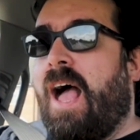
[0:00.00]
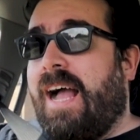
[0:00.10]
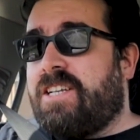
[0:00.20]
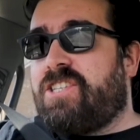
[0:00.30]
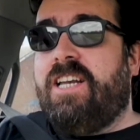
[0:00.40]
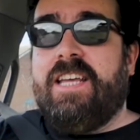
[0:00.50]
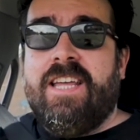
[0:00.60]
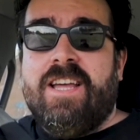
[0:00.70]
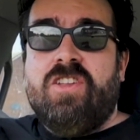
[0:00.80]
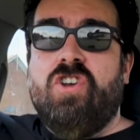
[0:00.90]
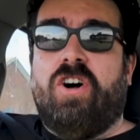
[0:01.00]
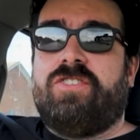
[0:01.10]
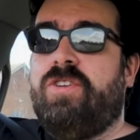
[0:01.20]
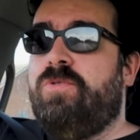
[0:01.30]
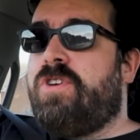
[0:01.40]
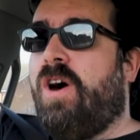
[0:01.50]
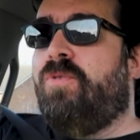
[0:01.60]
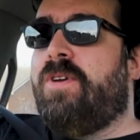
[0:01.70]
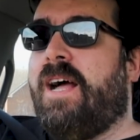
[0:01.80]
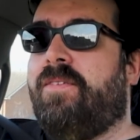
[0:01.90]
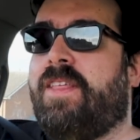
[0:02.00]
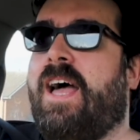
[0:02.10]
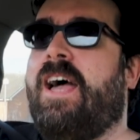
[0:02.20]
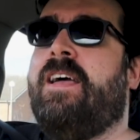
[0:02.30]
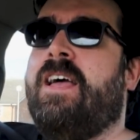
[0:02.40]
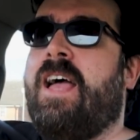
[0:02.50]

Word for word: Actually, not too cold out there.